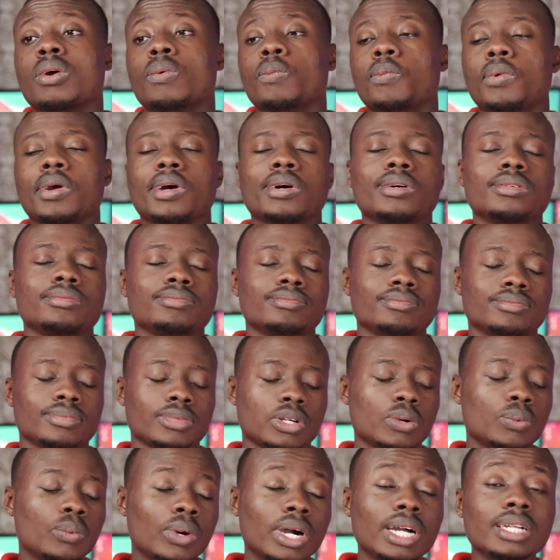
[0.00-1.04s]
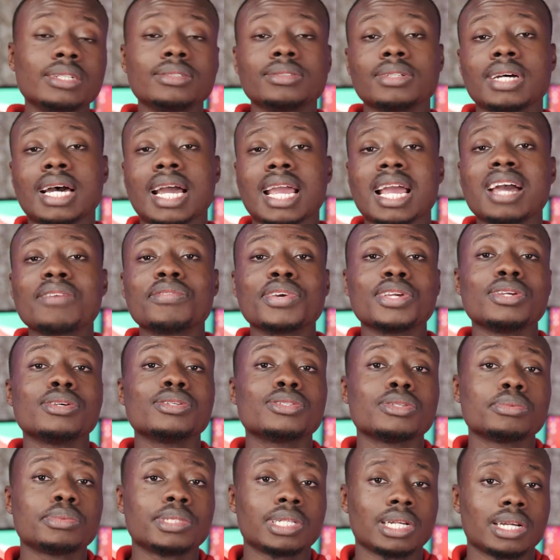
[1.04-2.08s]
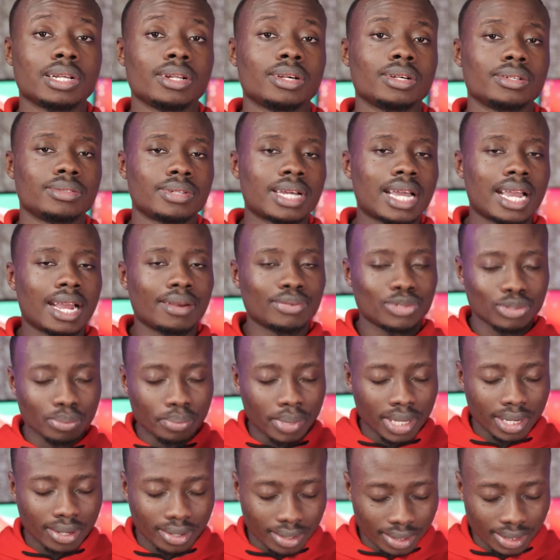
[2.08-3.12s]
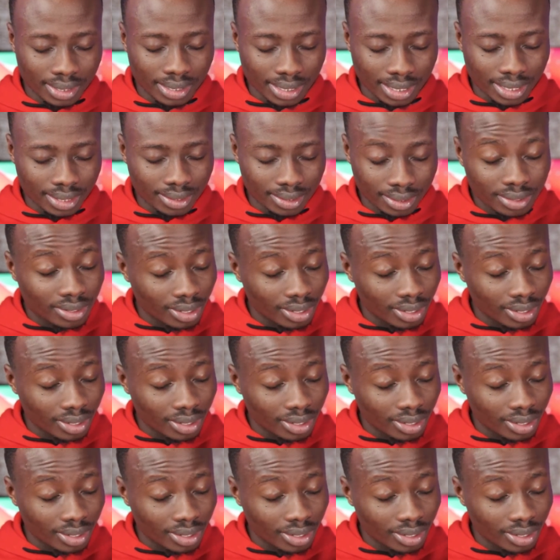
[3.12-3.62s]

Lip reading: Well, one, I have a YouTube channel. I have to make content.